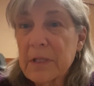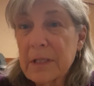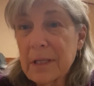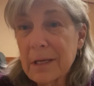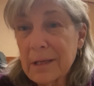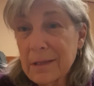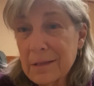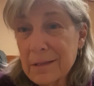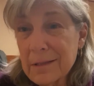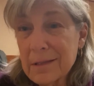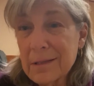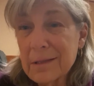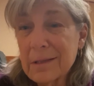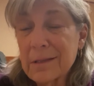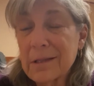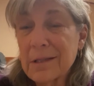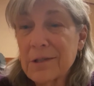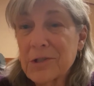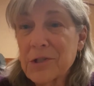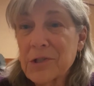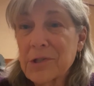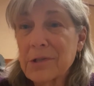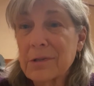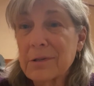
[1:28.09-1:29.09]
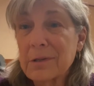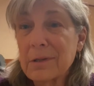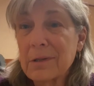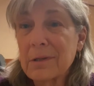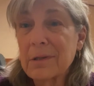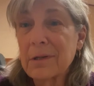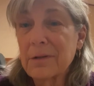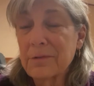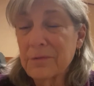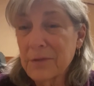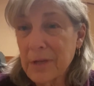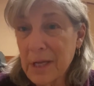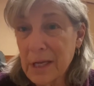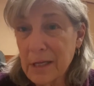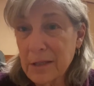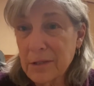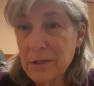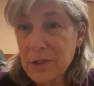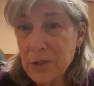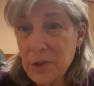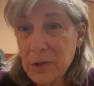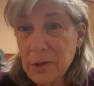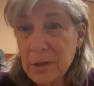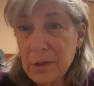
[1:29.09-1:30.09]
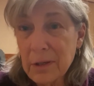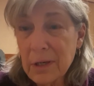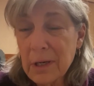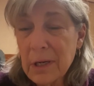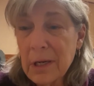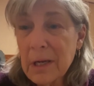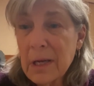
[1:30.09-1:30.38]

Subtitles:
but that is the nature of cancer.